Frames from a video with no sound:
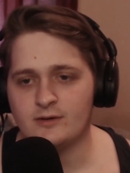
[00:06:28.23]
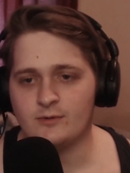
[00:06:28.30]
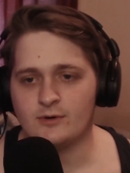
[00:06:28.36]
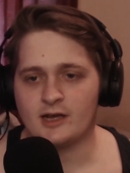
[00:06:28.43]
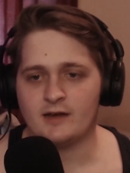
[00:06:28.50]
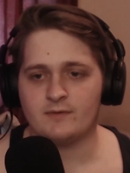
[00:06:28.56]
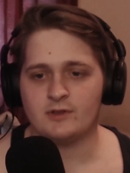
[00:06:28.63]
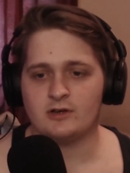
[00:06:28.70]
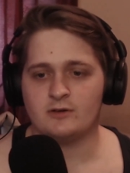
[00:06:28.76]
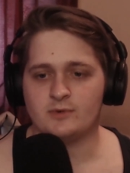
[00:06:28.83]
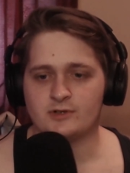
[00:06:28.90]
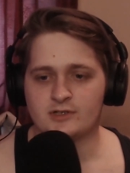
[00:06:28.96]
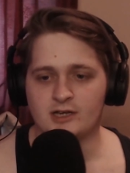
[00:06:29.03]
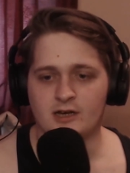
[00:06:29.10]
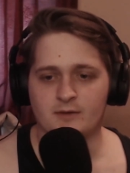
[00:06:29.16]
when I have a lot more
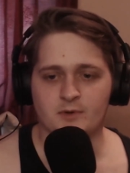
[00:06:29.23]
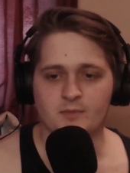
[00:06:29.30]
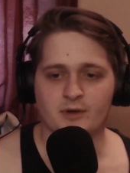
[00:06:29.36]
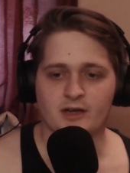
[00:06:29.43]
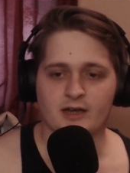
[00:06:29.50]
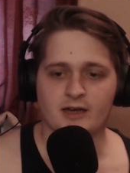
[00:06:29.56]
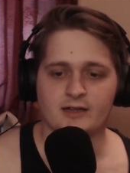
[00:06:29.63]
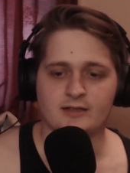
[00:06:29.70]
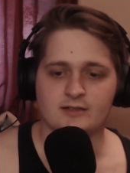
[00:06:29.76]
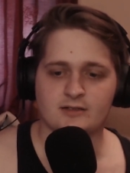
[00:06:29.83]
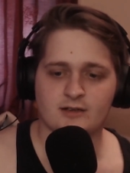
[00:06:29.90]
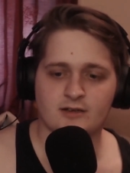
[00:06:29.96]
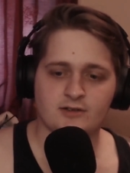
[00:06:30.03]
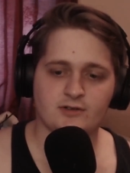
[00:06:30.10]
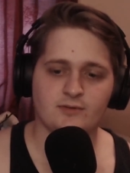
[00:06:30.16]
time on my hands,
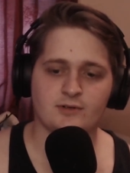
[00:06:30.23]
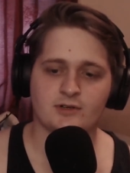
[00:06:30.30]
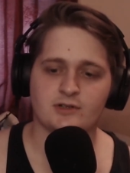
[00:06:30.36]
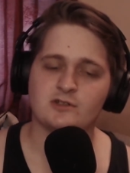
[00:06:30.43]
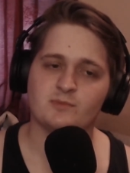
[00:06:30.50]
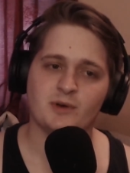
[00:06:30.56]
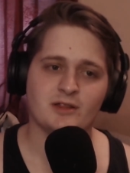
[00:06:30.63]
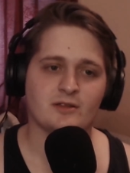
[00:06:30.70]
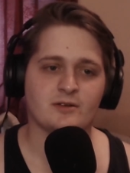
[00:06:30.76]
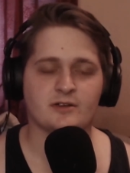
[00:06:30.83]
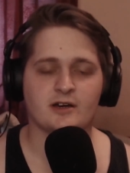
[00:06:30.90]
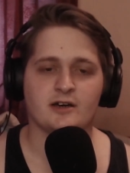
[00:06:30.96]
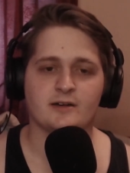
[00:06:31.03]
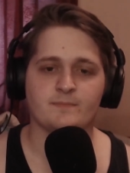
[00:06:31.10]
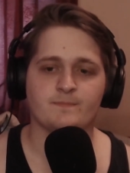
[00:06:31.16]
I do want to spend the
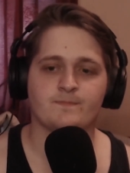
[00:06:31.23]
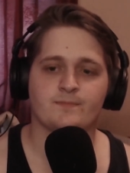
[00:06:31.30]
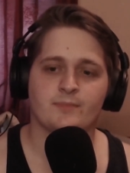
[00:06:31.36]
time